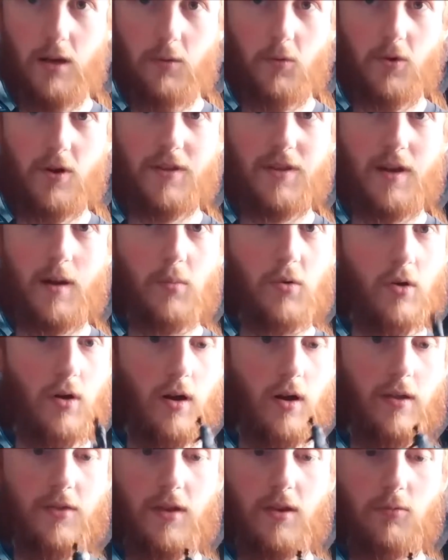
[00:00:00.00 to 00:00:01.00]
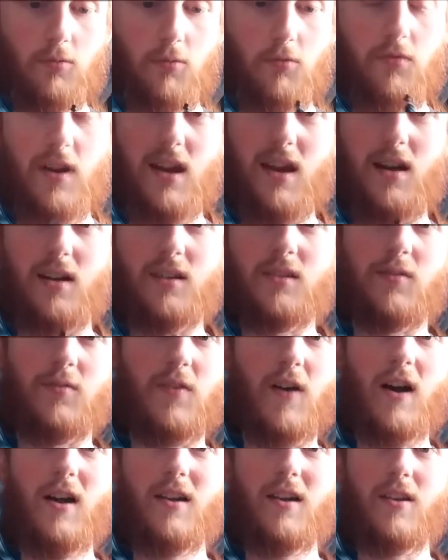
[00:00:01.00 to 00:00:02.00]
wanted that, but these were really hard to
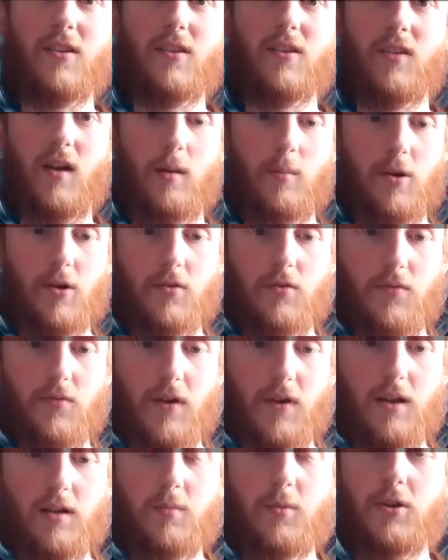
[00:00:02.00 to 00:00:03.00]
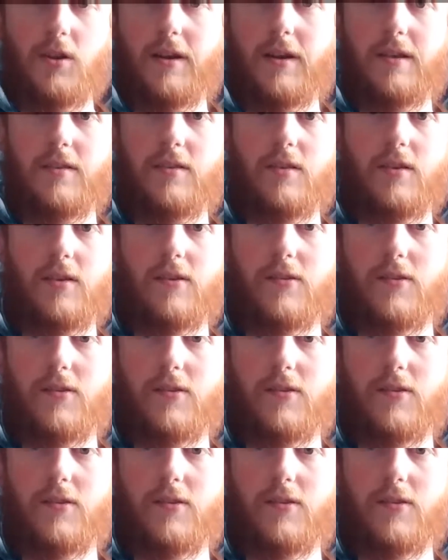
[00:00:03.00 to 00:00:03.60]
find at the time. I couldn't find them on like single